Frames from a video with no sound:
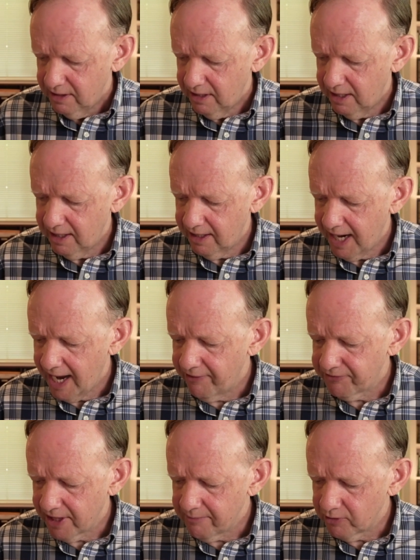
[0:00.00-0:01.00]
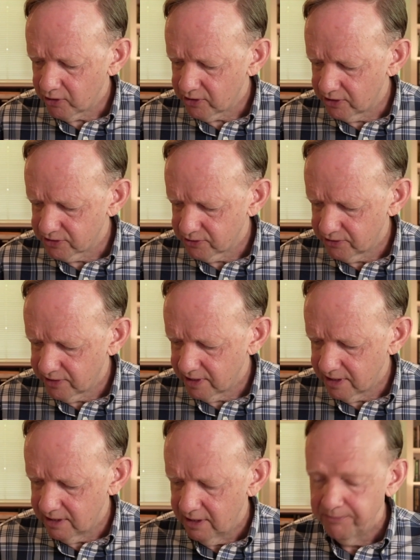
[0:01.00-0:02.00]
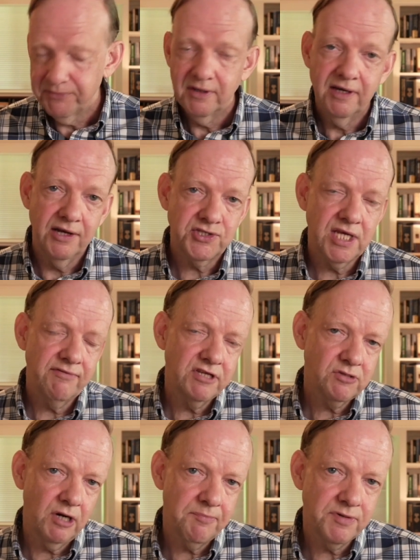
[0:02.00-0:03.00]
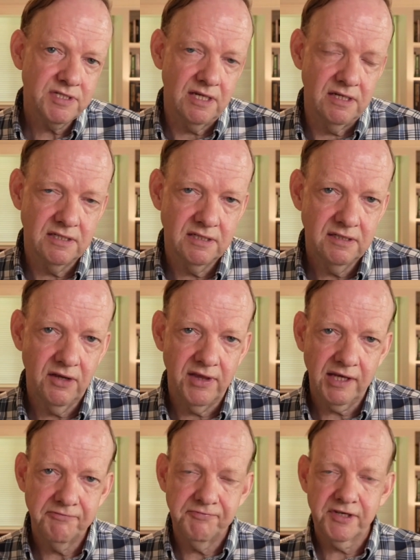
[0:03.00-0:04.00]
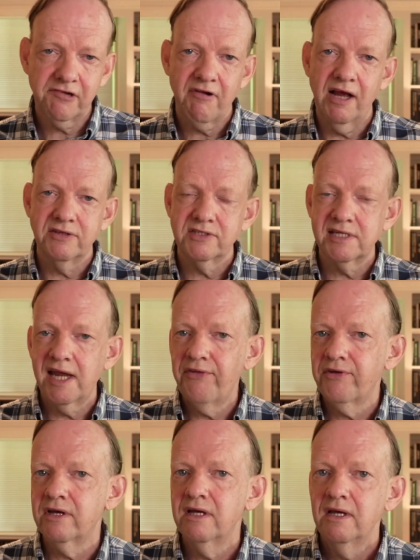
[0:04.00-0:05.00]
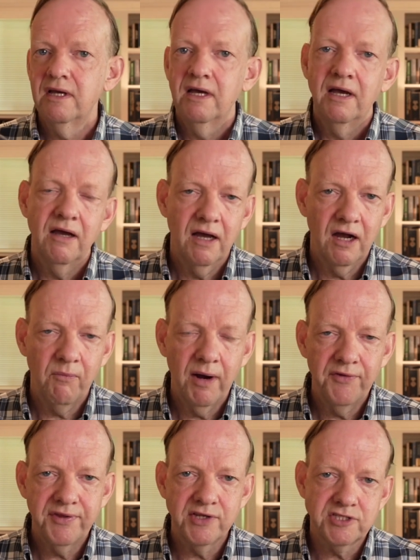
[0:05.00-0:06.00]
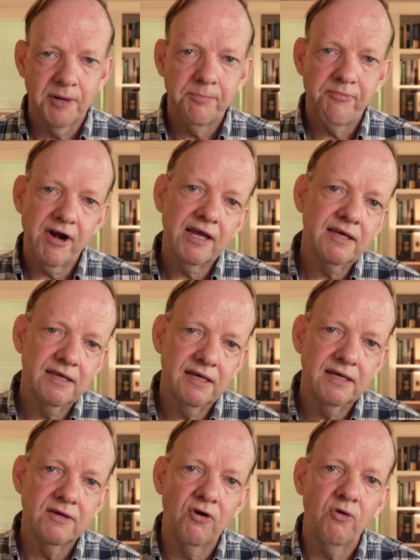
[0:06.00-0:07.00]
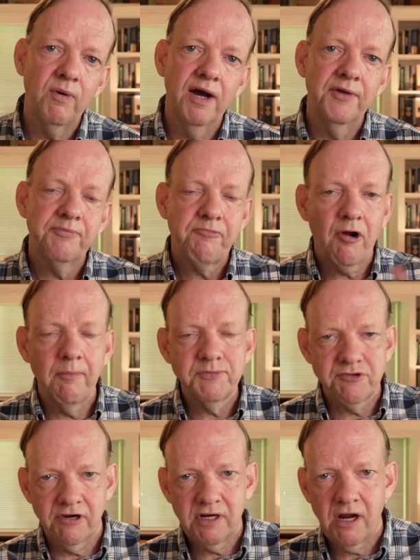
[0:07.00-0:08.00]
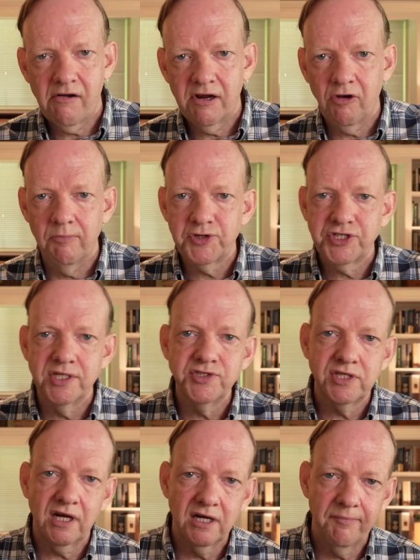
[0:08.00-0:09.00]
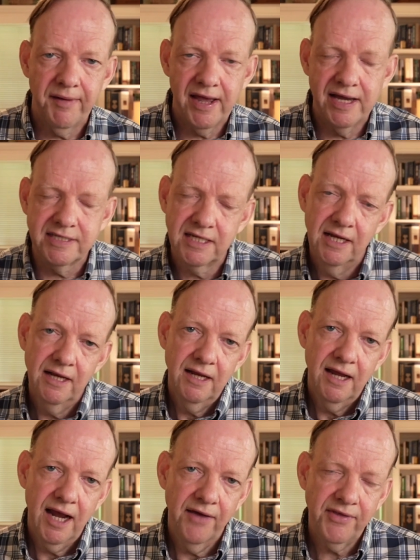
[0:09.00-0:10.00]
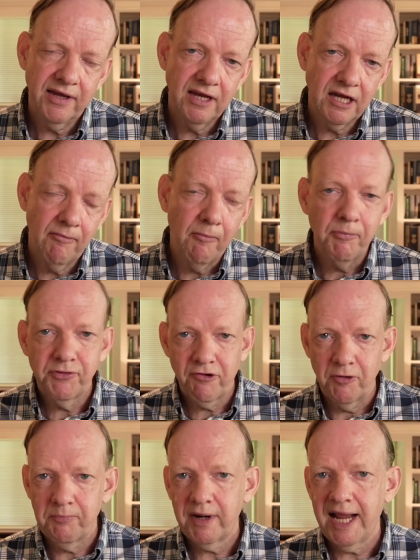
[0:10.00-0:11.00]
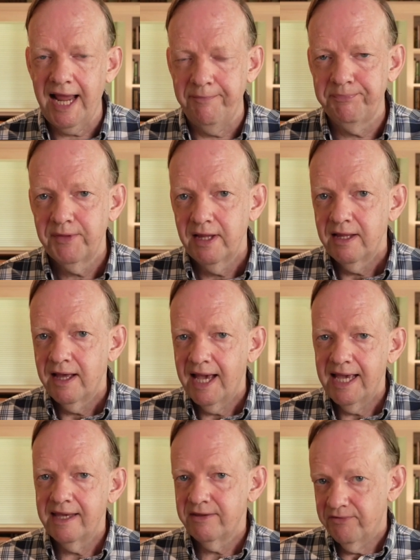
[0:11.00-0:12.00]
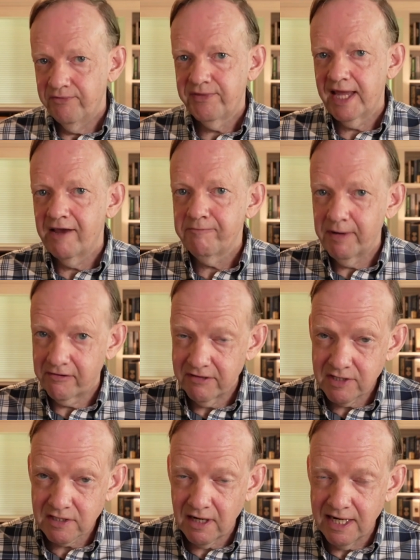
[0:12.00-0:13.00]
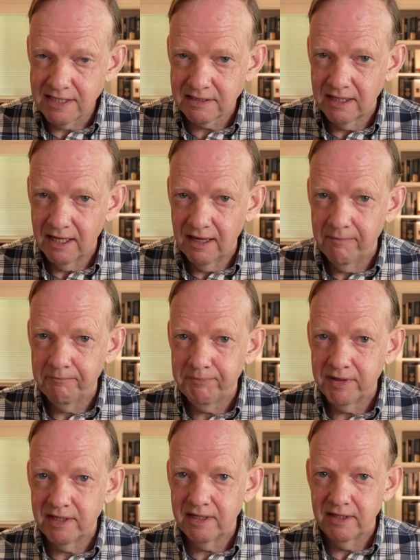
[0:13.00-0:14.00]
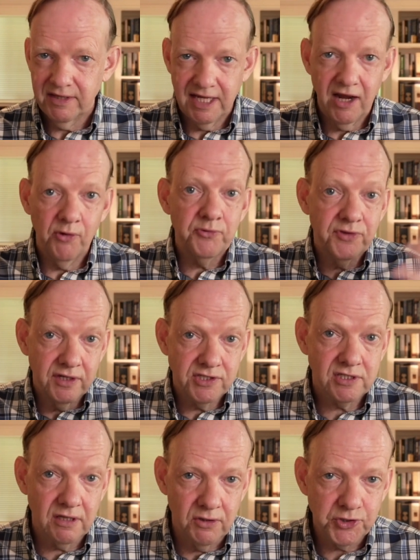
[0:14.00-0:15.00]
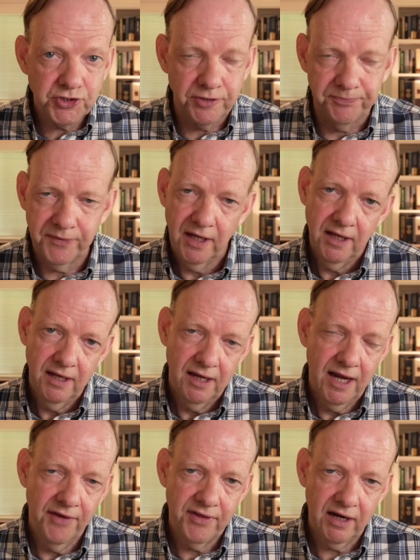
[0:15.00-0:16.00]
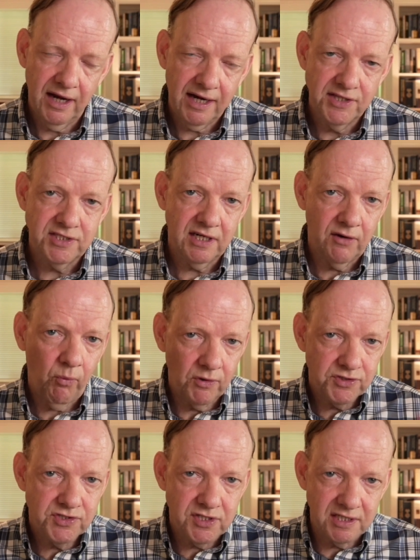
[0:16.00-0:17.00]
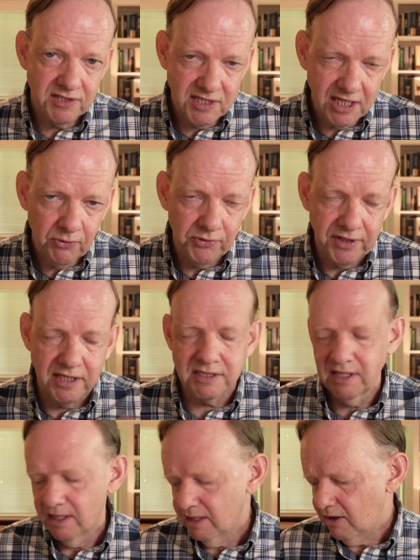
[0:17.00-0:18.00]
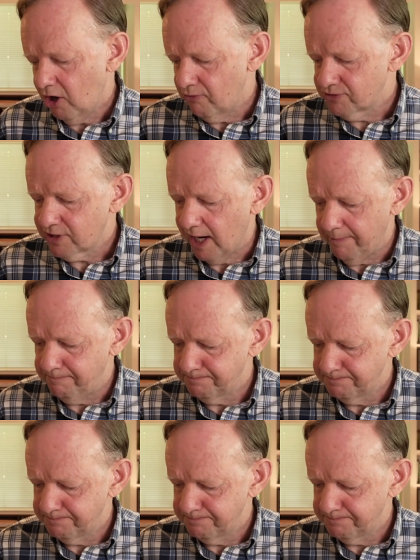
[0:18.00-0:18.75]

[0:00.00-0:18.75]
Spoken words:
Have them look at the saving 20%. Now they can figure out together where things are breaking or where problems are occurring or machines are kind of bad, and they can come up with their own plan. A, they have better insight, and B, they own the solution and they're likely to kind of want to stick with it over time.